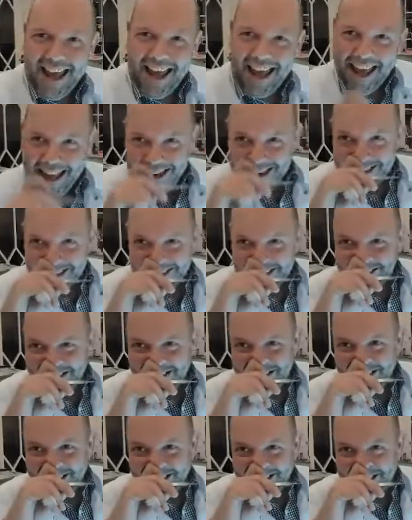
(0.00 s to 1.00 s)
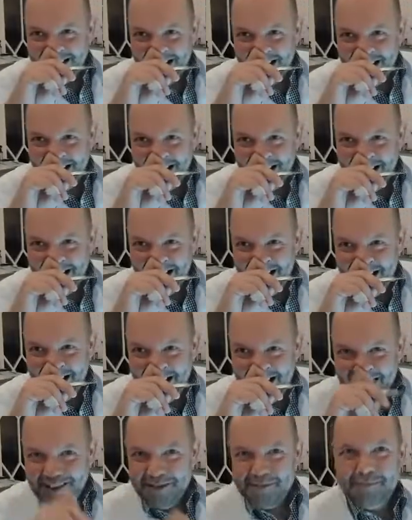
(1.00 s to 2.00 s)
And
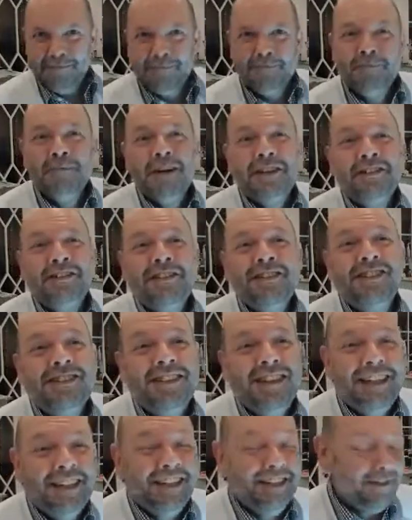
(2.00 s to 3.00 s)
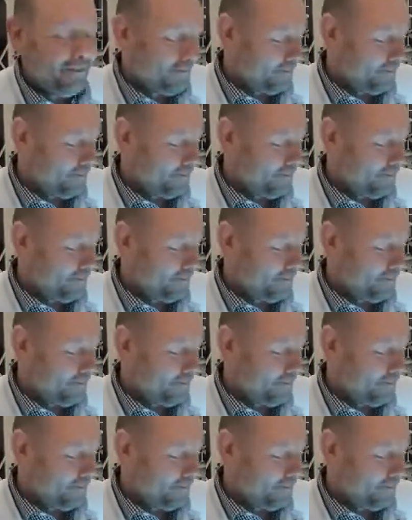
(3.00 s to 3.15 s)
I must say,